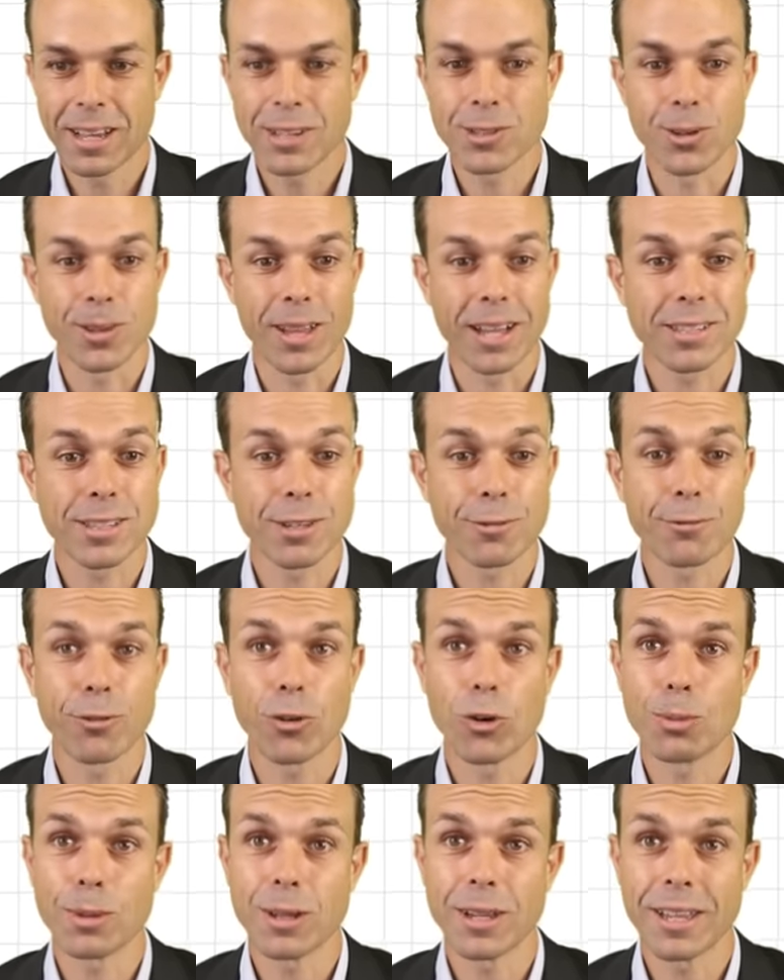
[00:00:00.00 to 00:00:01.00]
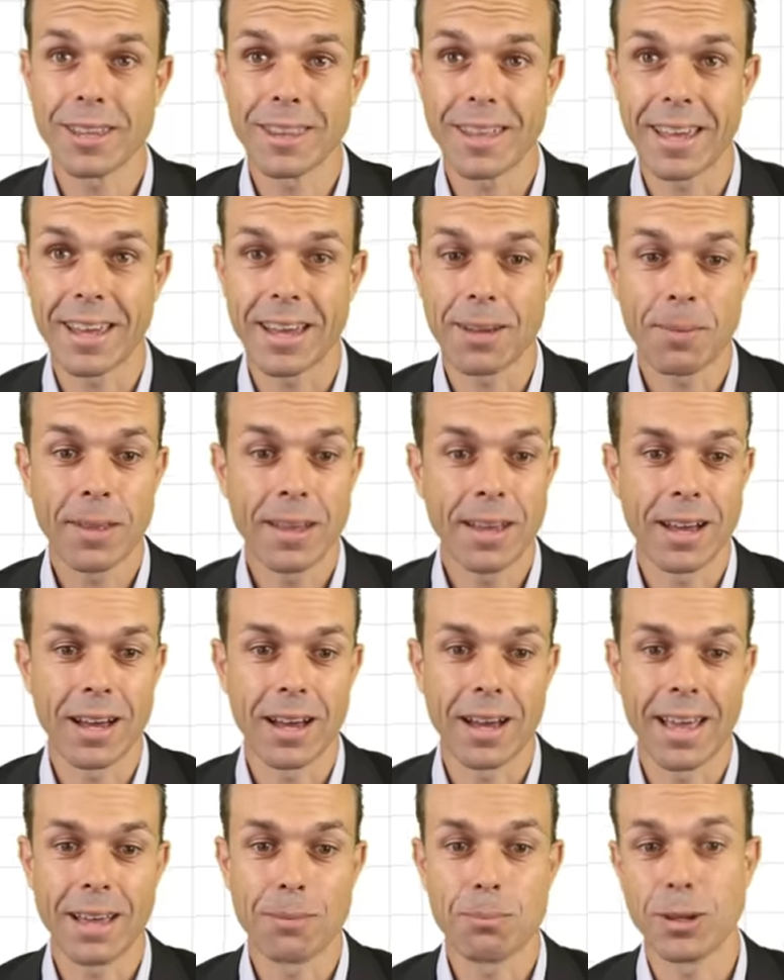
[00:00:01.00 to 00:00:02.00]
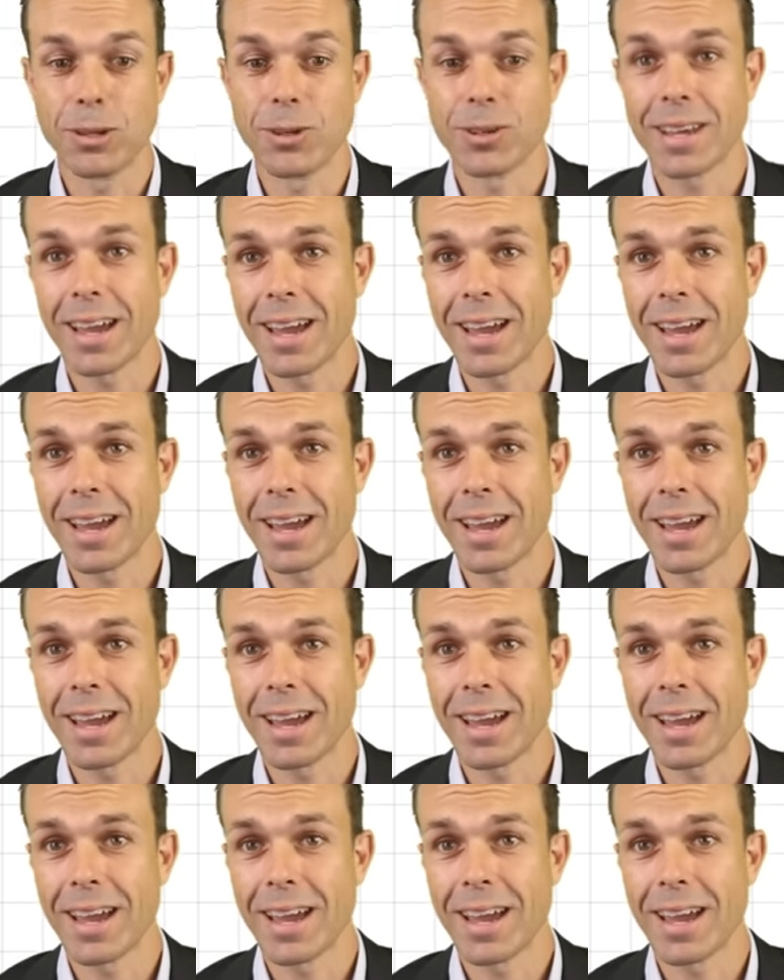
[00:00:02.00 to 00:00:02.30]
So that's the formula there, but you